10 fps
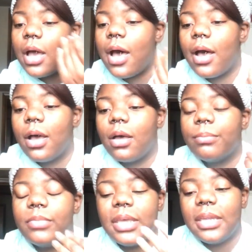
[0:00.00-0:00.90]

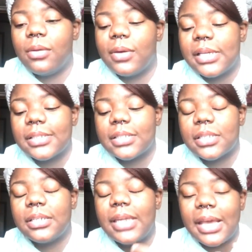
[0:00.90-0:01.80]

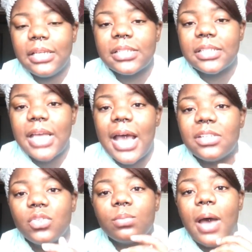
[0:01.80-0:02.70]
Anyways, next I
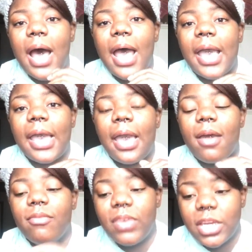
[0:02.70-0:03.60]
do
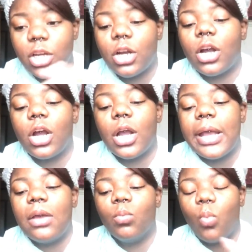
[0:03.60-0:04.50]
my vinegar
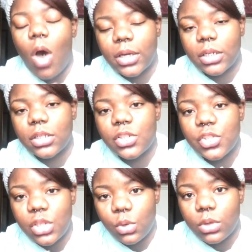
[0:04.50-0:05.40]
and water
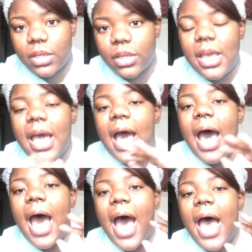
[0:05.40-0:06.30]
soak.
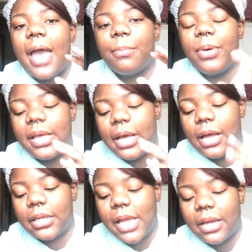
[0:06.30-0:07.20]
I put
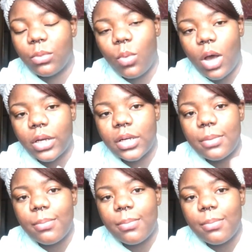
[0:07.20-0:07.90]
a lot of water